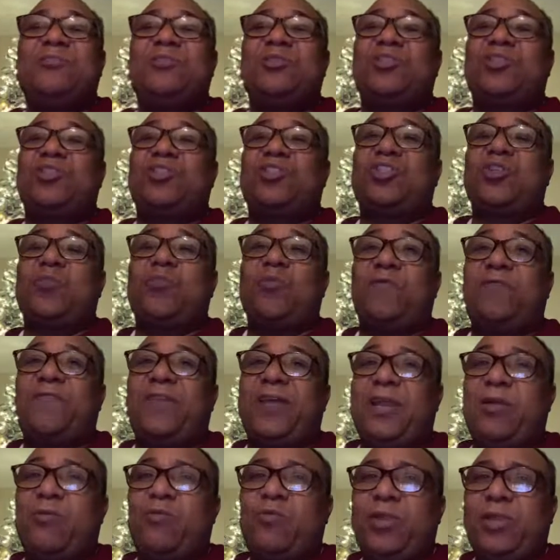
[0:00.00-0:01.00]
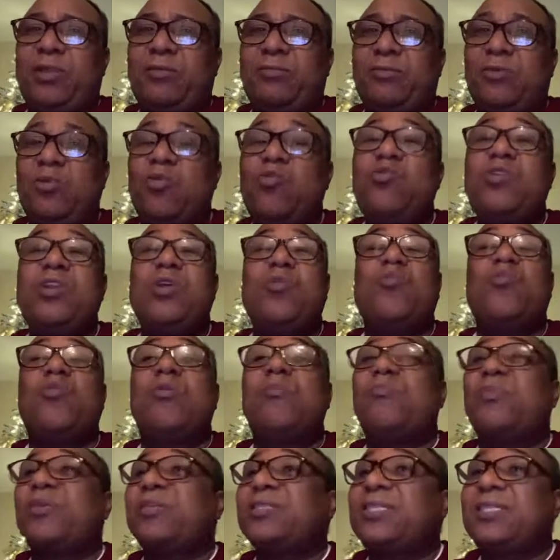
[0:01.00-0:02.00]
Stormo Fada win. Only
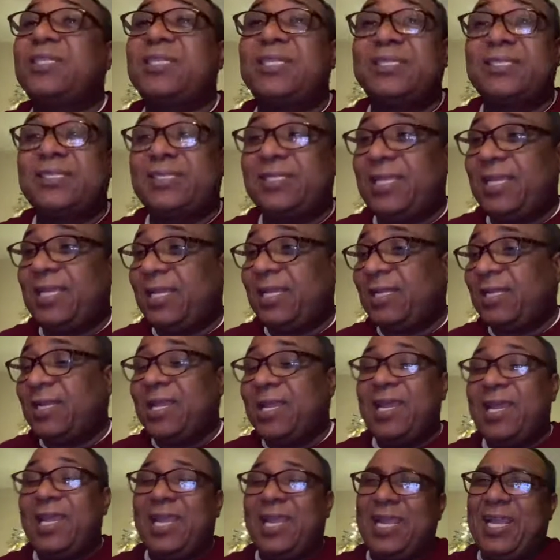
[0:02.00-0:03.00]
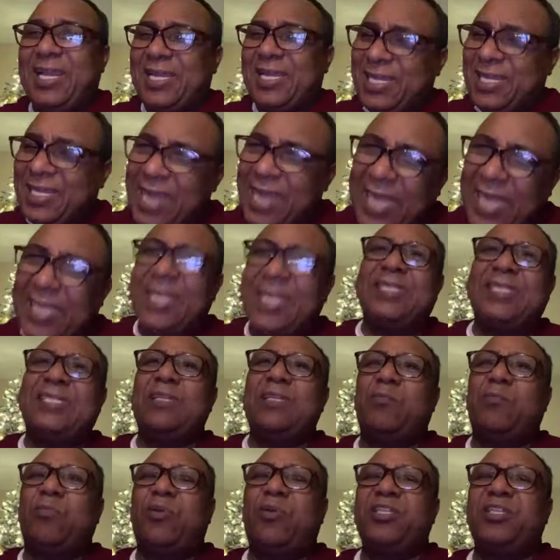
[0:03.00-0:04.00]
one person can say it, and that is
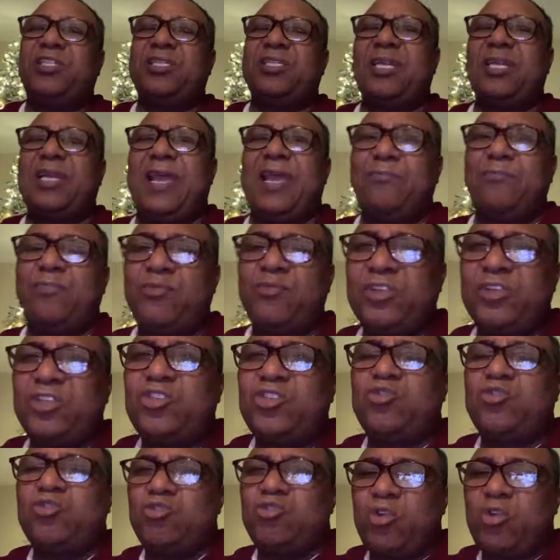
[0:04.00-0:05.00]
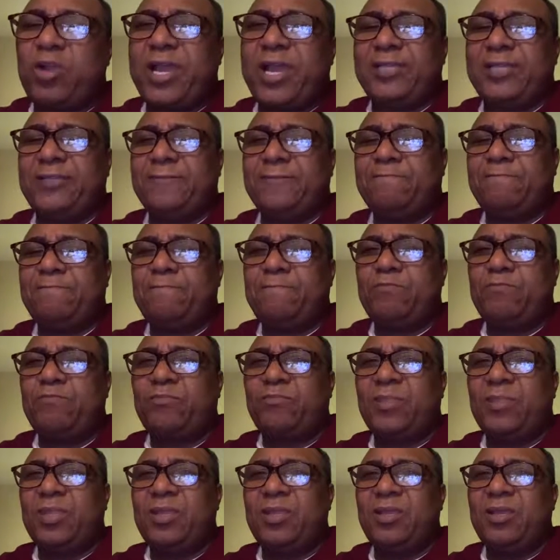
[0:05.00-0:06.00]
the person Liberians should look at.
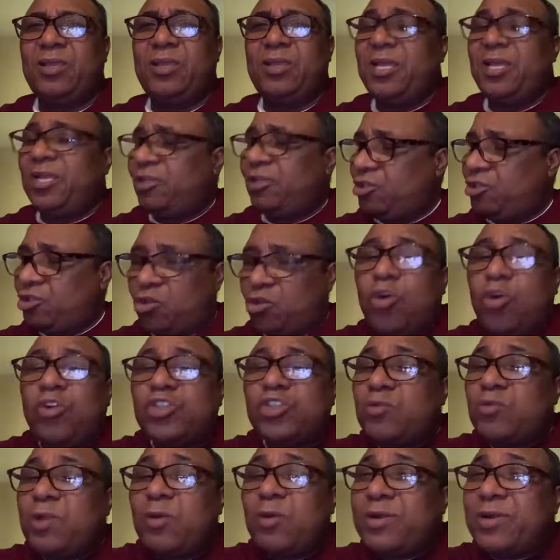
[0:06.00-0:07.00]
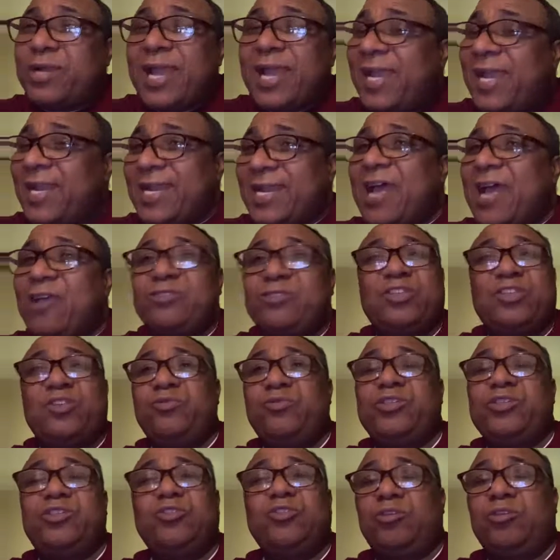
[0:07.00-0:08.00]
George Weah will not announce the
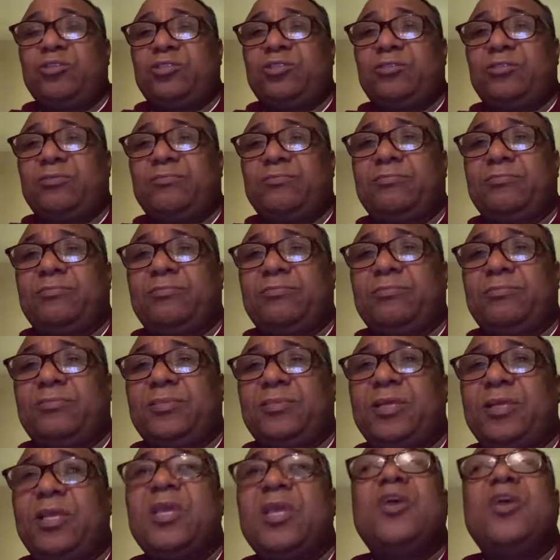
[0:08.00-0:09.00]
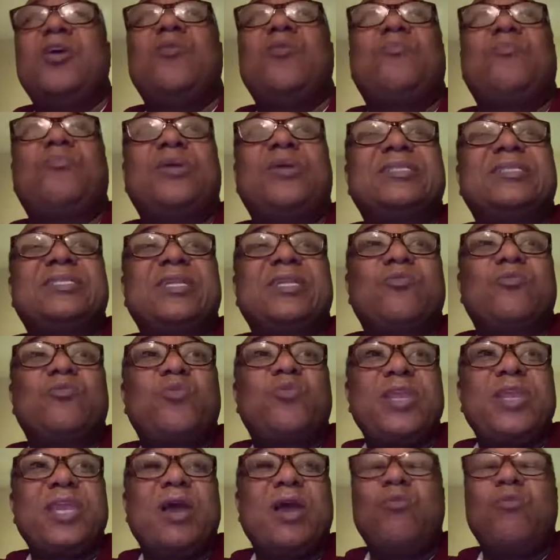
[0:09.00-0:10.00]
results. President
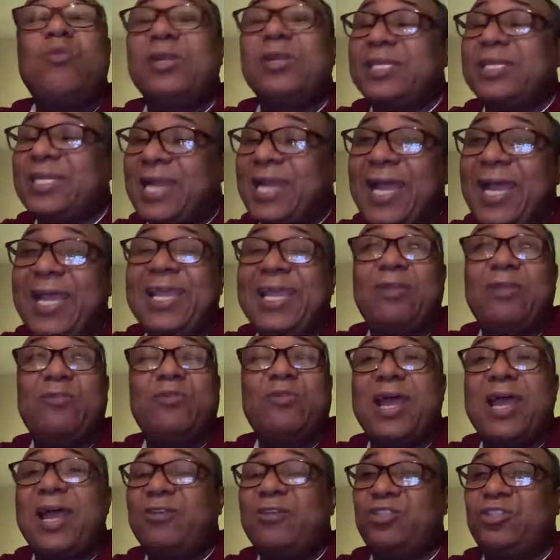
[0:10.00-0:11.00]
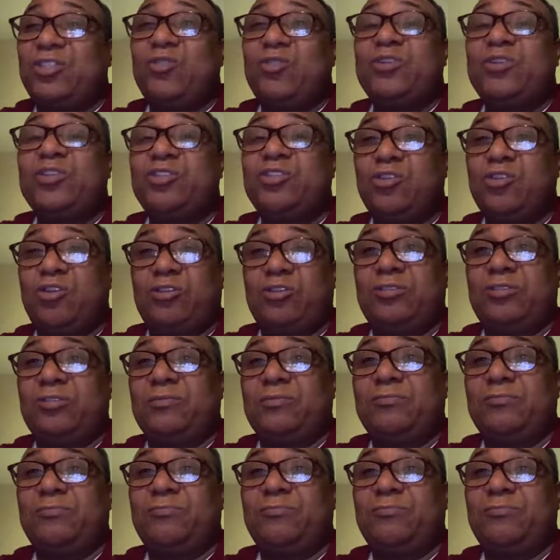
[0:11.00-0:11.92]
Weah will not announce the results.